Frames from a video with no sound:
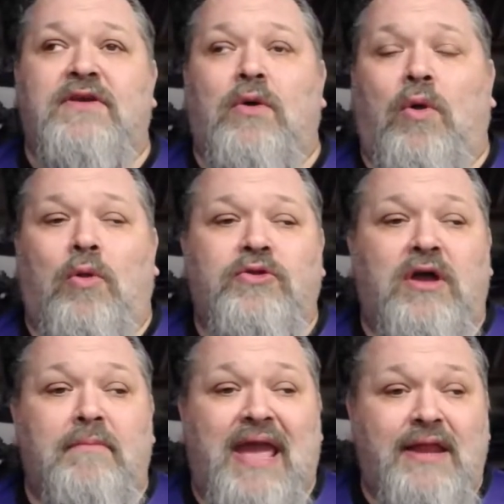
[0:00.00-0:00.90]
old
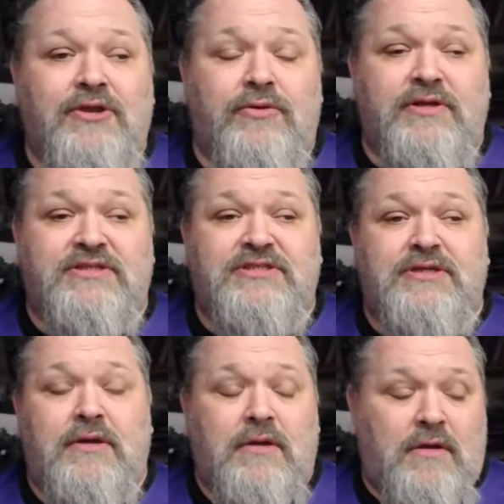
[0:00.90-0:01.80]
command units
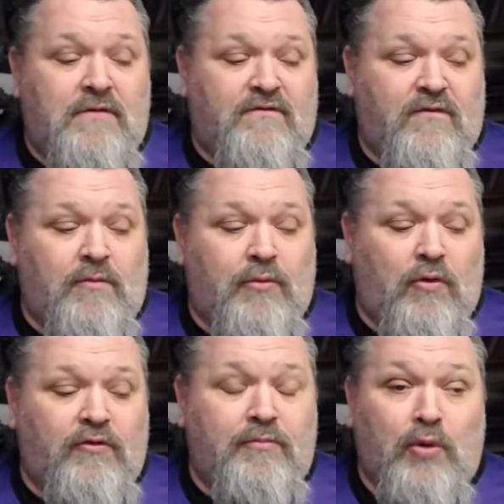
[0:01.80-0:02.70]
for
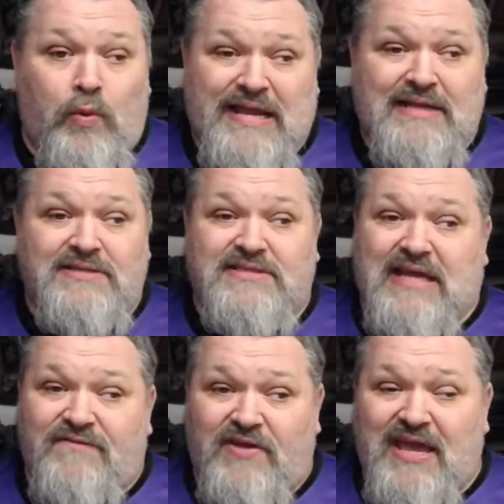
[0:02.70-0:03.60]
both Marines
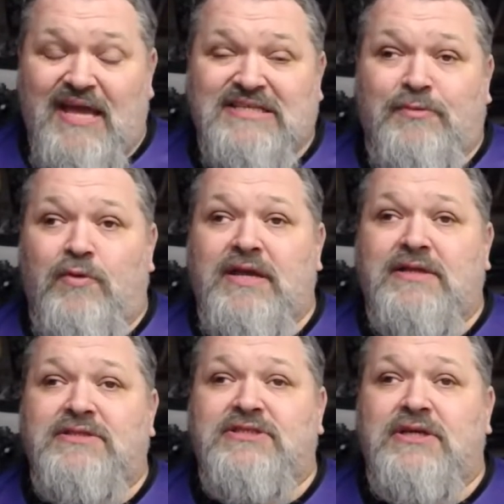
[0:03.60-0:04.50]
and for Chaos
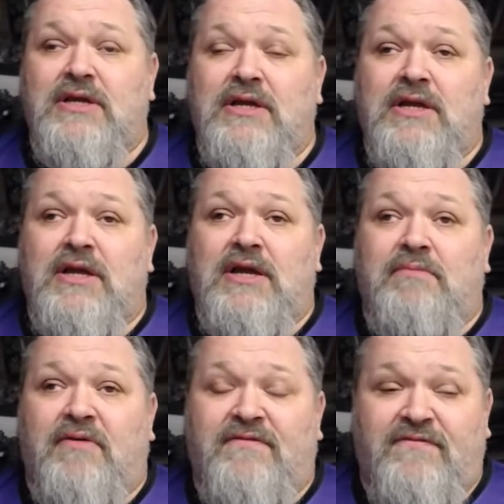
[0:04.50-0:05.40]
Marines,
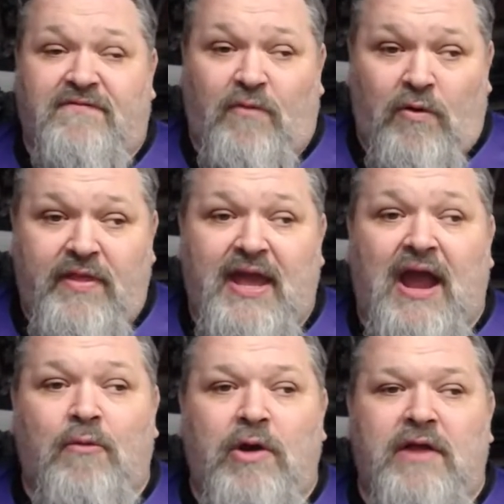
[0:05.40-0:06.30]
before they
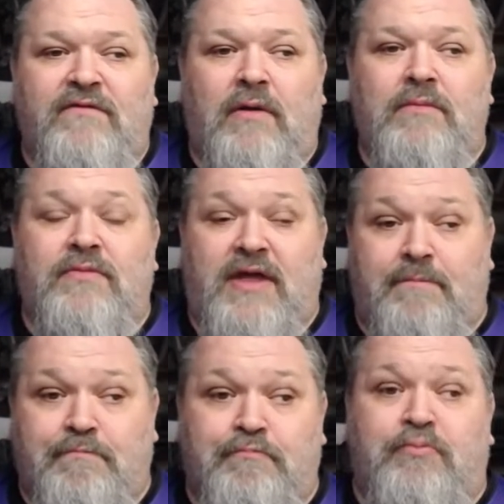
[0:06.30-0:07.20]
got rid of them, they
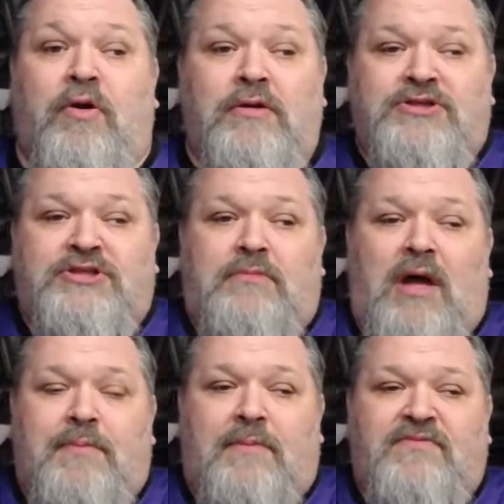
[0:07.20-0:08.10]
punched them
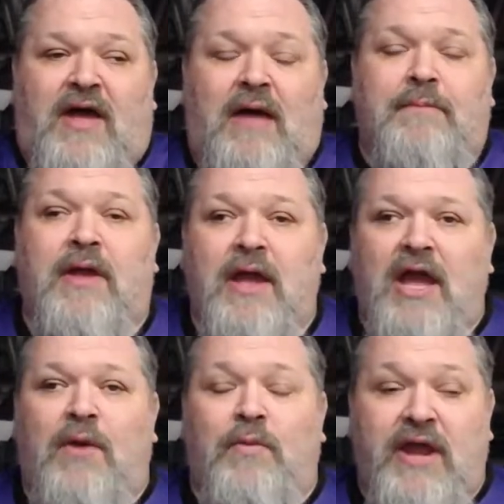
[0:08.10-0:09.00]
up top and
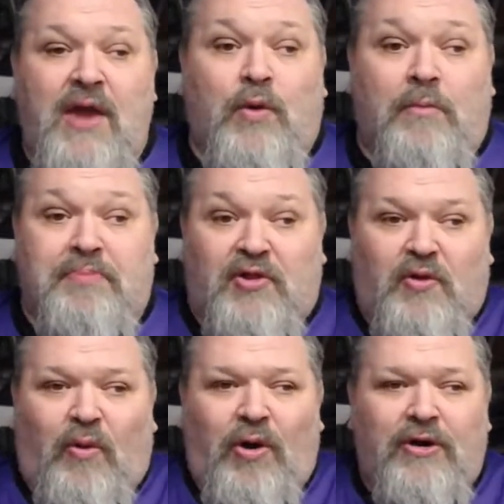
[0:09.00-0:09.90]
went, hey, we'll build the
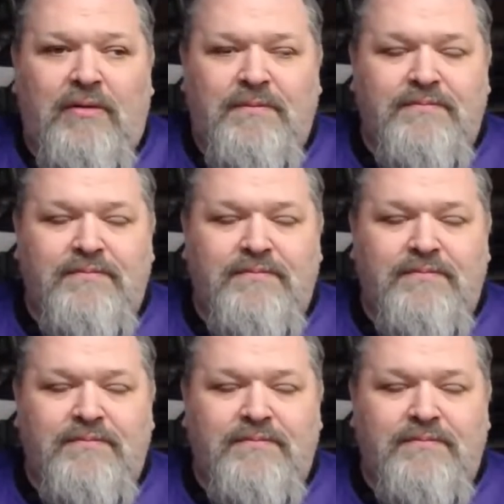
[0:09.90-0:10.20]
order.